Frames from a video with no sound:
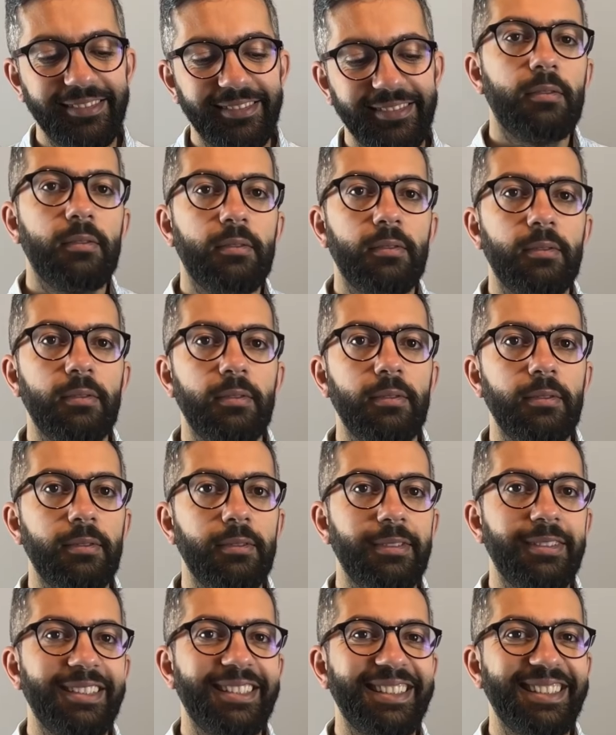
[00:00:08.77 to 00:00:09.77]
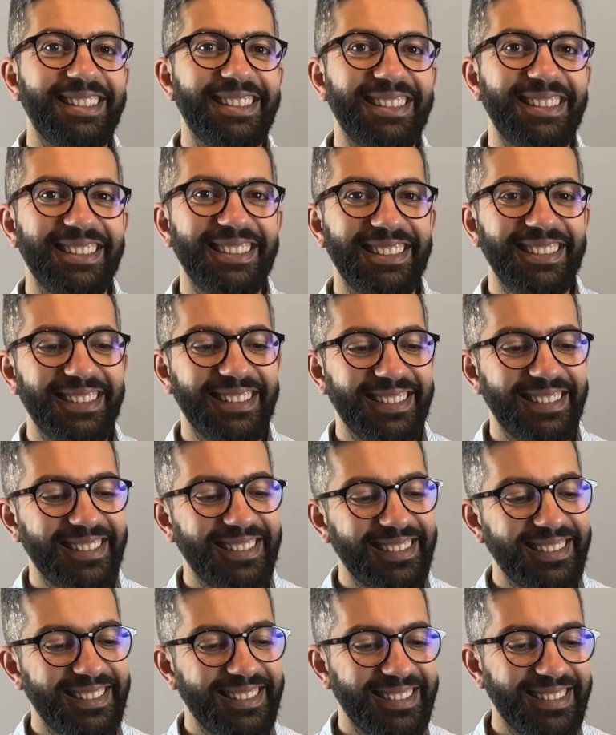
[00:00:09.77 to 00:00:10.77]

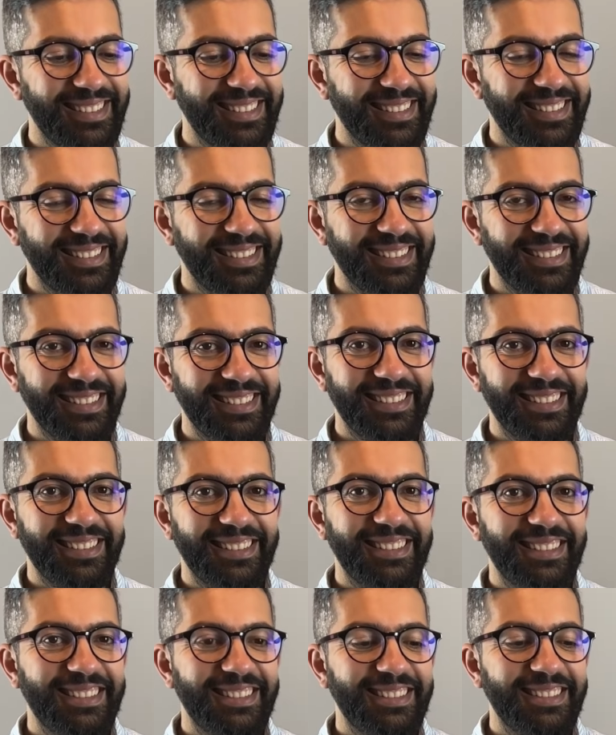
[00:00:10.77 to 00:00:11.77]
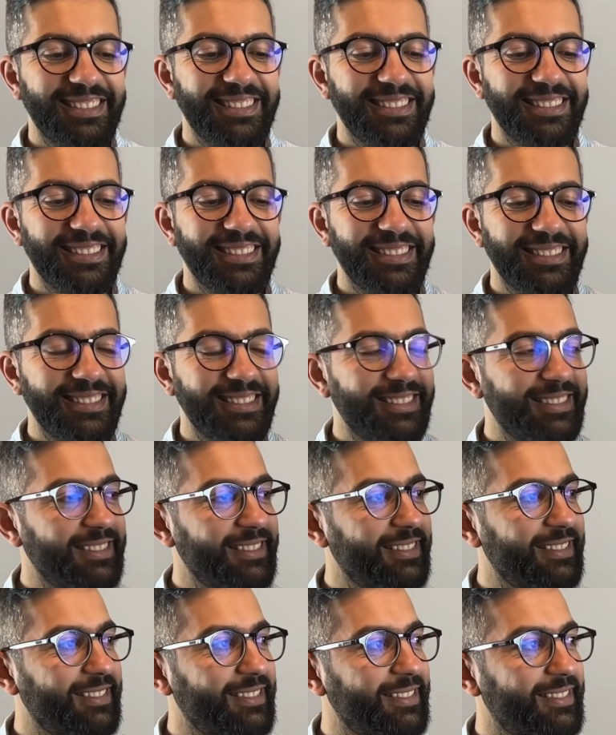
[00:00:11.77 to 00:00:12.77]

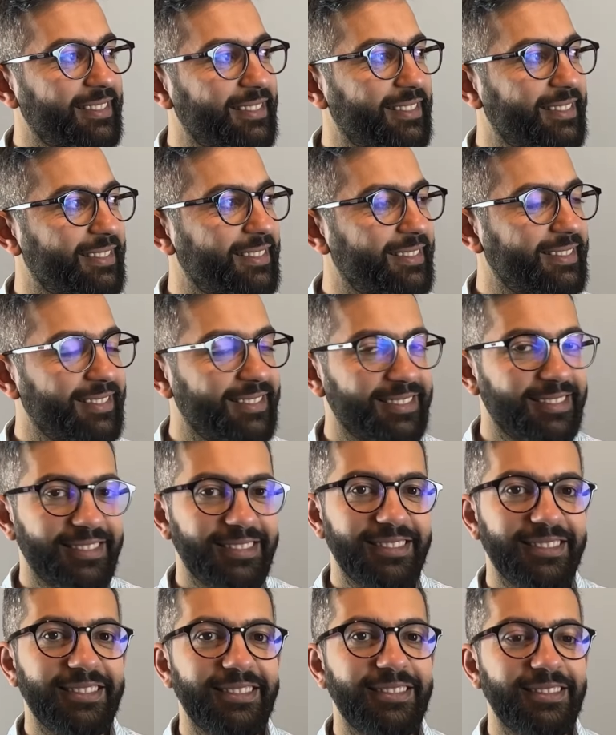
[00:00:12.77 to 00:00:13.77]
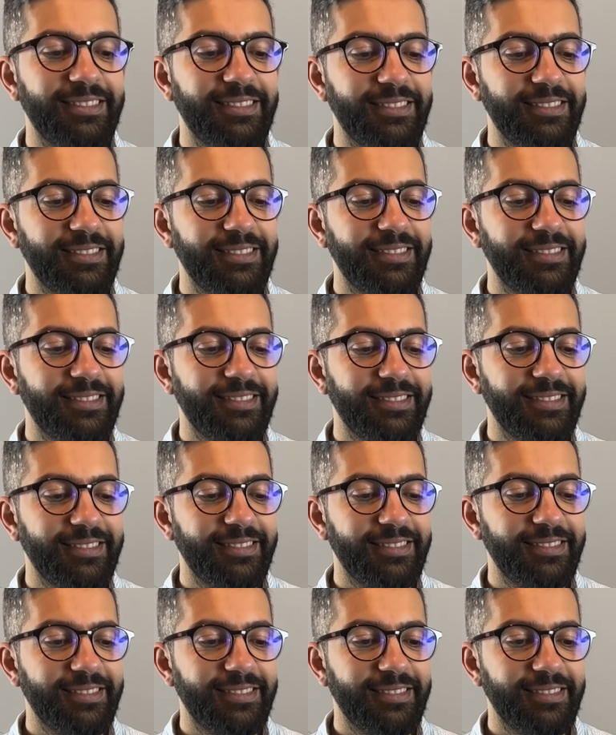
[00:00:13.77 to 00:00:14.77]

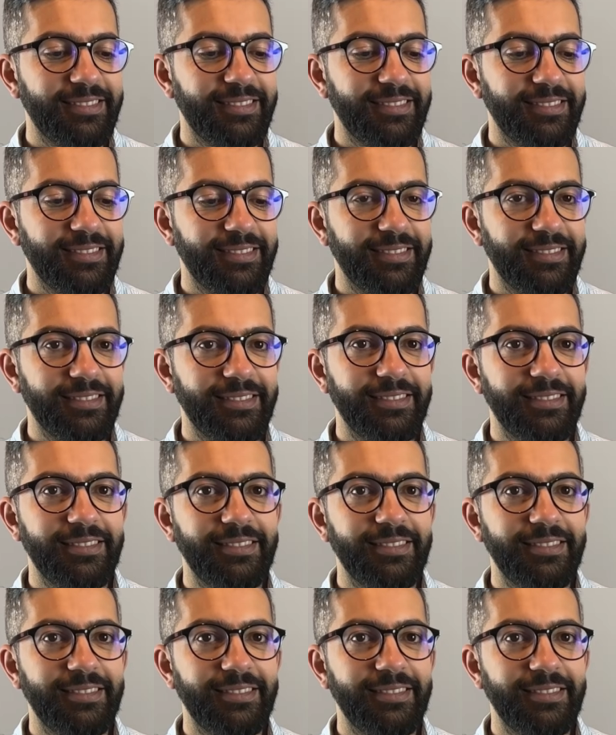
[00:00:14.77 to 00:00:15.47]
(silent)